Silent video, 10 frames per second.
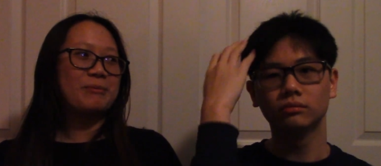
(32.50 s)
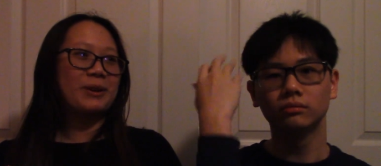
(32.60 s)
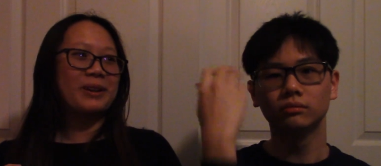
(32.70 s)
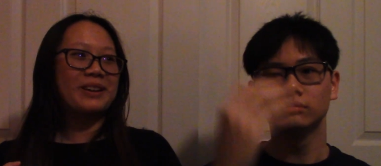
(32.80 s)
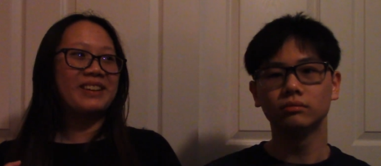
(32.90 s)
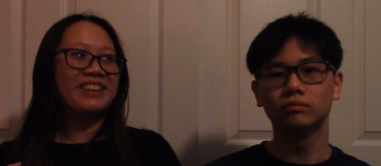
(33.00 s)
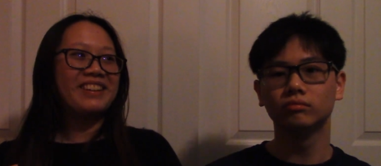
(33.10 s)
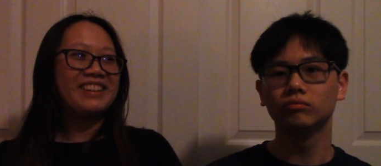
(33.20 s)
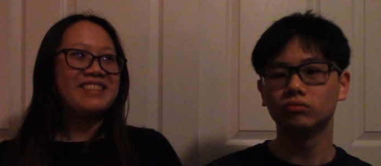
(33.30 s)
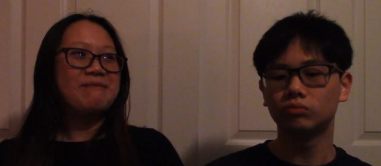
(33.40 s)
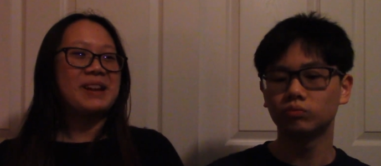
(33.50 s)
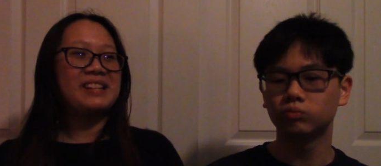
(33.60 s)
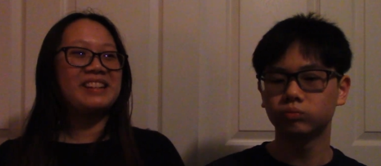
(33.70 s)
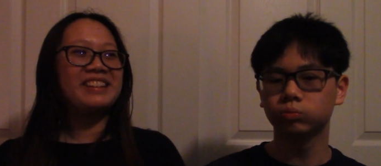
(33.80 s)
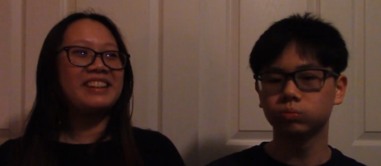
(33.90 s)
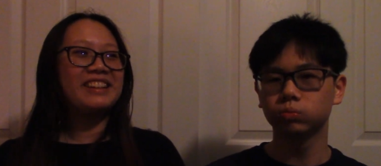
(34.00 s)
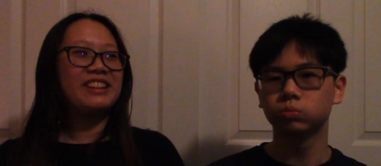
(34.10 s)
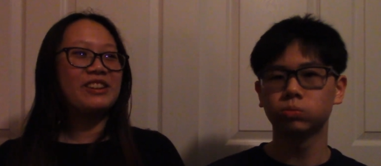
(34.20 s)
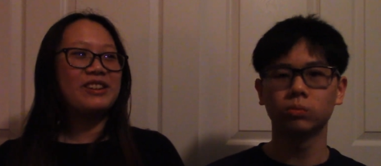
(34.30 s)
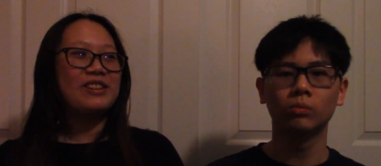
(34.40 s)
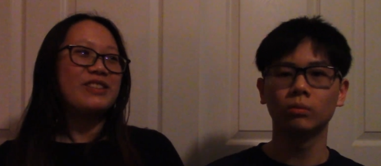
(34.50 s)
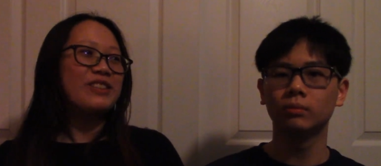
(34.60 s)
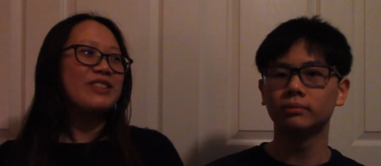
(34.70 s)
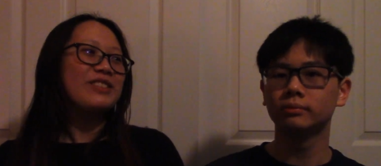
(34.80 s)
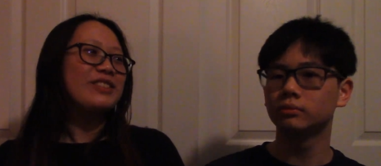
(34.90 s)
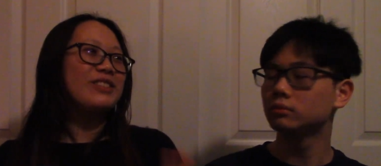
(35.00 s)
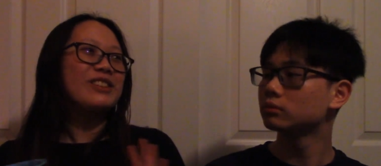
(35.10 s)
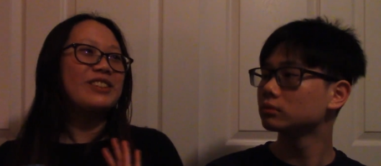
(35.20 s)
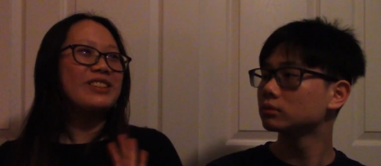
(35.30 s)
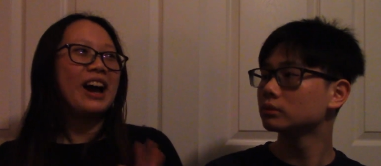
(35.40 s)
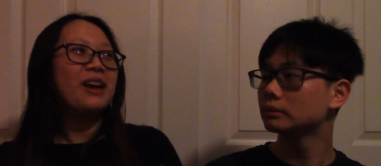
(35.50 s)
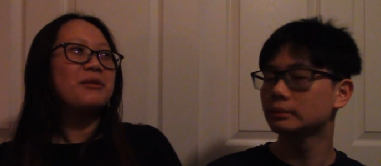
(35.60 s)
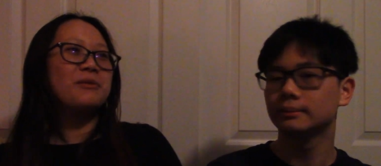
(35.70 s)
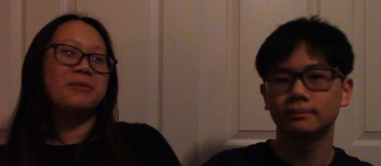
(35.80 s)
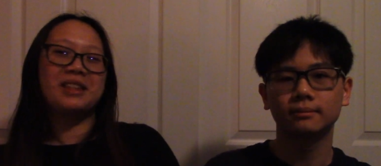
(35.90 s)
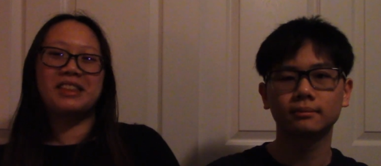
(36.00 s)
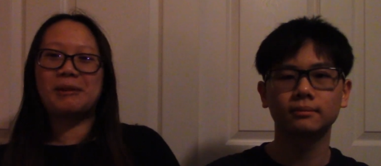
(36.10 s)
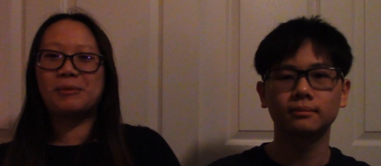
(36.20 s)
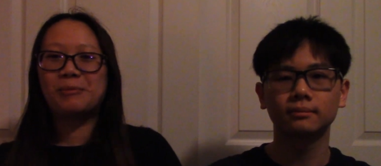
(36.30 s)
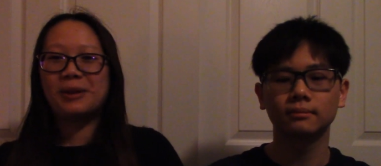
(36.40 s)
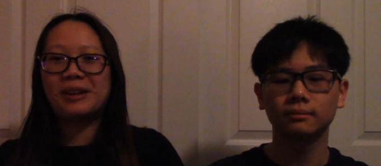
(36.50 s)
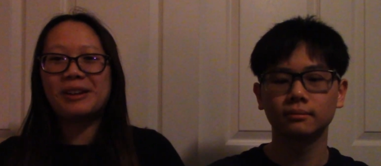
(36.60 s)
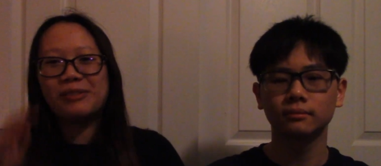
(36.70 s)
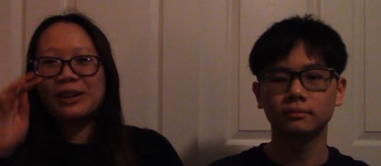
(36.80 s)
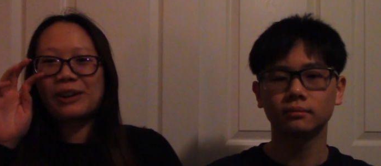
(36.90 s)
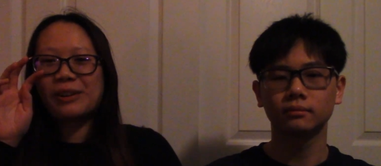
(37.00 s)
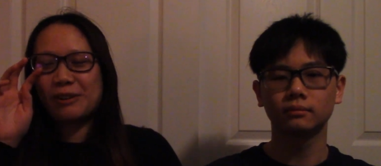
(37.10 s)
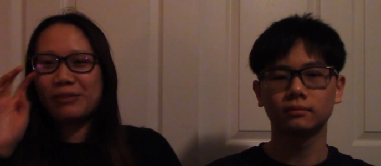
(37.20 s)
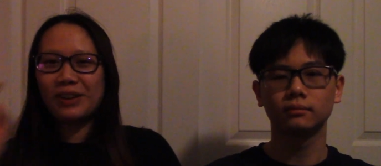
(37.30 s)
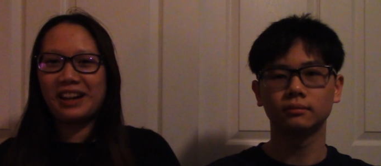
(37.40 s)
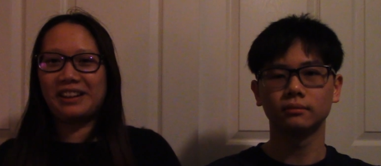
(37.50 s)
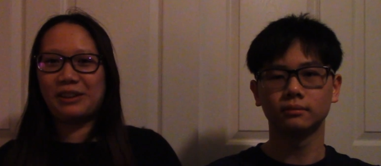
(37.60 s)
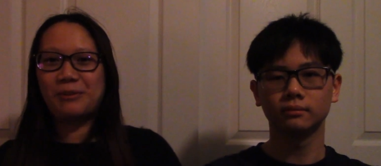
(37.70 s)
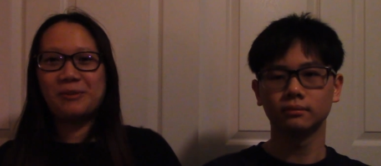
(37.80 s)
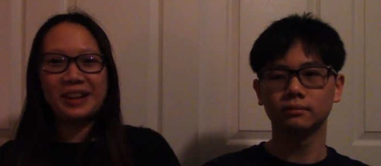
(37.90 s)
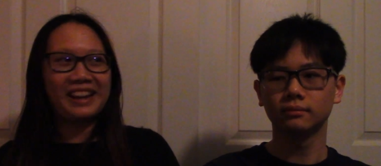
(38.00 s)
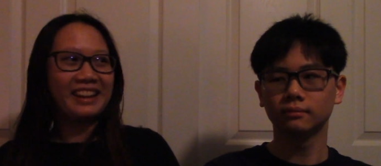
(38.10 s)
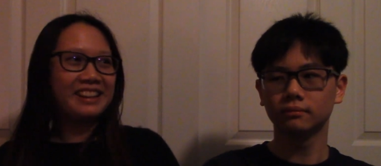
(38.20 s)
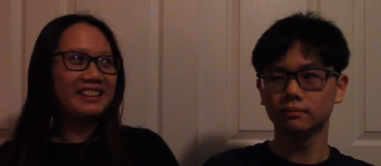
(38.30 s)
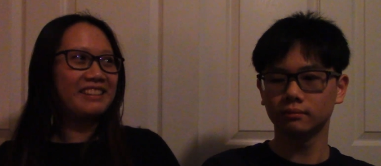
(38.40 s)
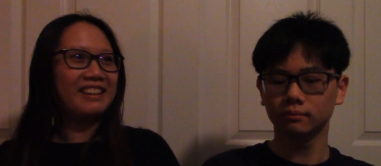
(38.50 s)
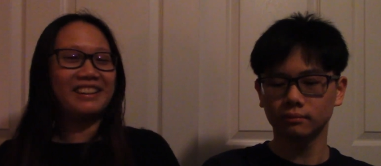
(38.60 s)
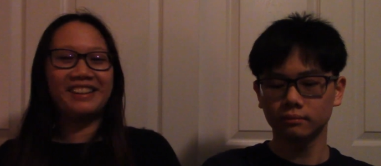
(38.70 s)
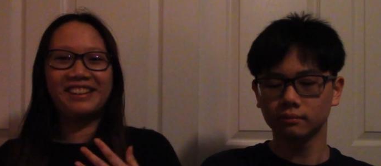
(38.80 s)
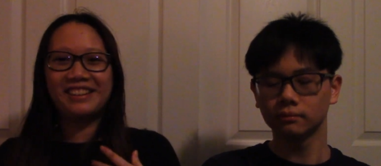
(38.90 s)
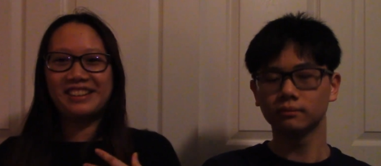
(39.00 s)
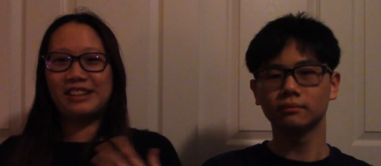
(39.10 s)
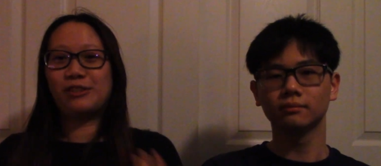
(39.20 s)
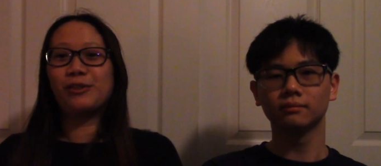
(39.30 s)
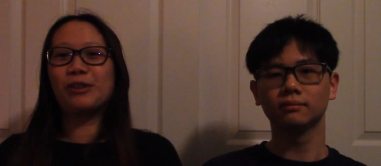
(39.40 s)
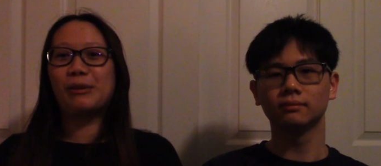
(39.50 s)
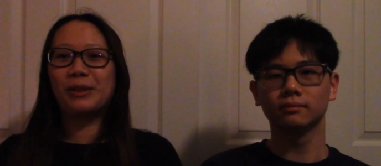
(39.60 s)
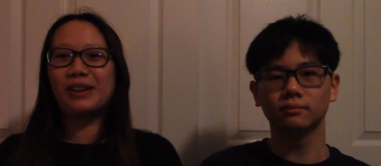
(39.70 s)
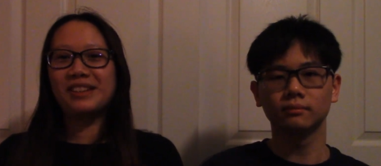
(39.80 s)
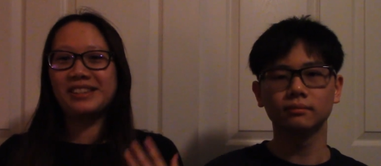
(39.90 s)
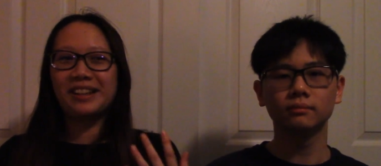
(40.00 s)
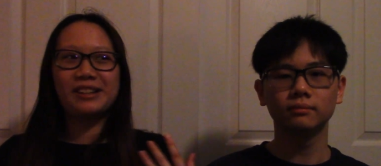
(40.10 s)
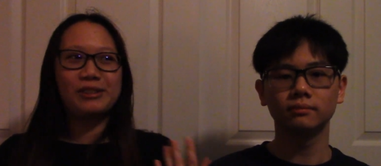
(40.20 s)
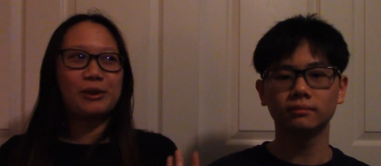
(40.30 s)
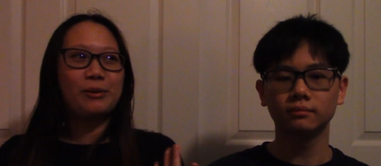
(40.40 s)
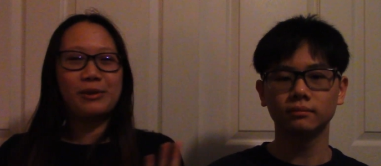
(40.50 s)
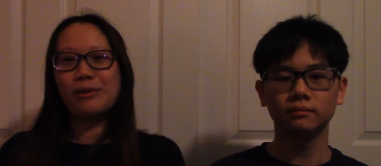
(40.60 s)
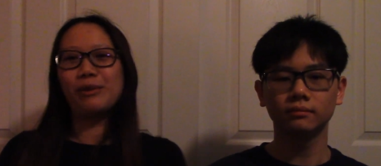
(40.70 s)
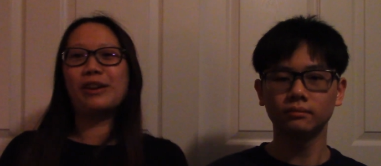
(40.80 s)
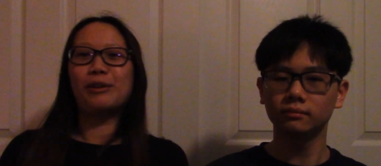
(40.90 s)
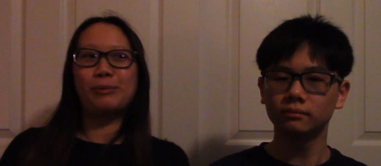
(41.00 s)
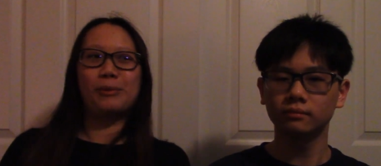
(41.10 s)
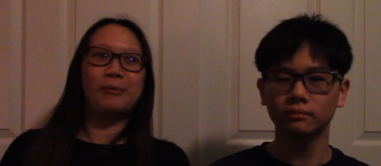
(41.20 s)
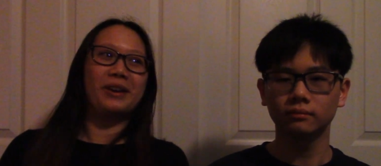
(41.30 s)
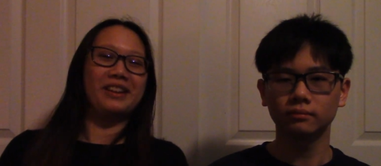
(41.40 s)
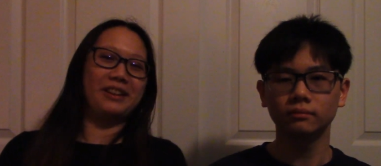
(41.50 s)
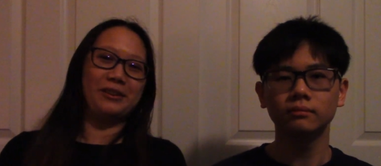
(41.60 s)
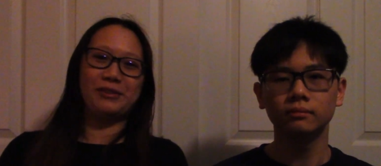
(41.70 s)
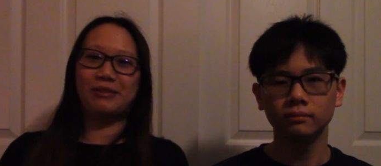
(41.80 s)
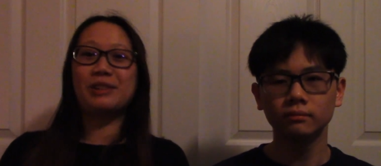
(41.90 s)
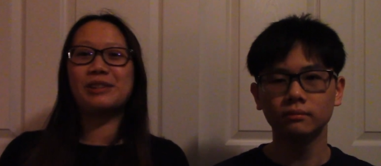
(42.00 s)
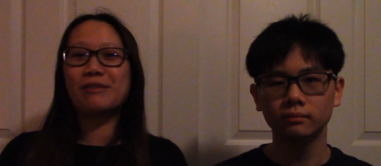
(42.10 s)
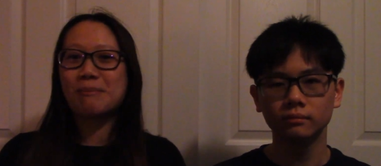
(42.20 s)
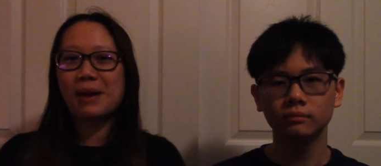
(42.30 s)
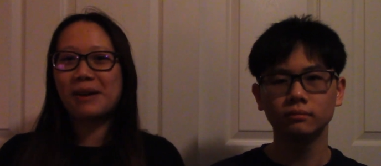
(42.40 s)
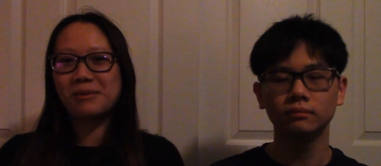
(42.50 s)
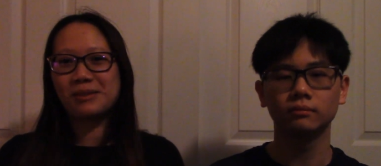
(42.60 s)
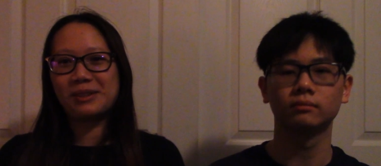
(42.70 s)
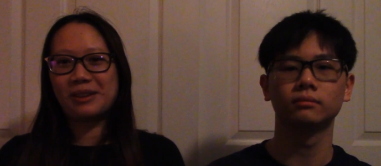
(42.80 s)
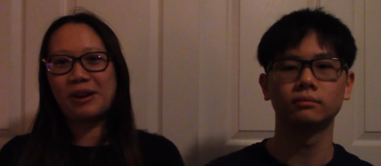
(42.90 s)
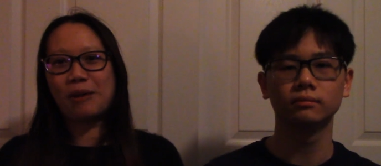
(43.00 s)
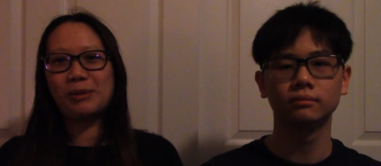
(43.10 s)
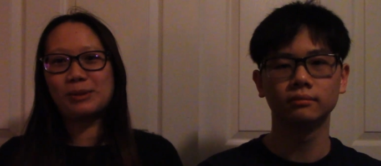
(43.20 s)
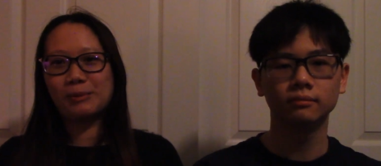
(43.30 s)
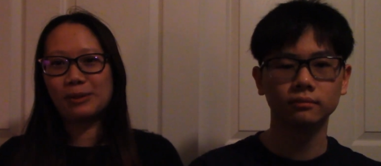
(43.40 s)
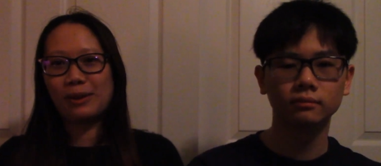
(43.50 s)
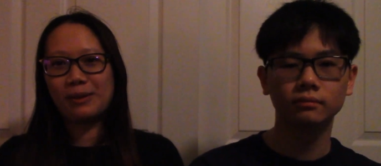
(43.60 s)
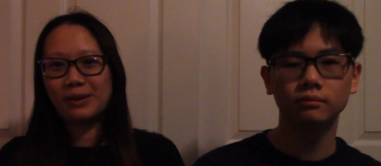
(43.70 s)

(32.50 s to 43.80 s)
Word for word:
Speaker 1: we're going to basically decide who we think would win if they're in a fight. You can uh, disagree with us. Let us know who you think would win each of these different battles in the comments below.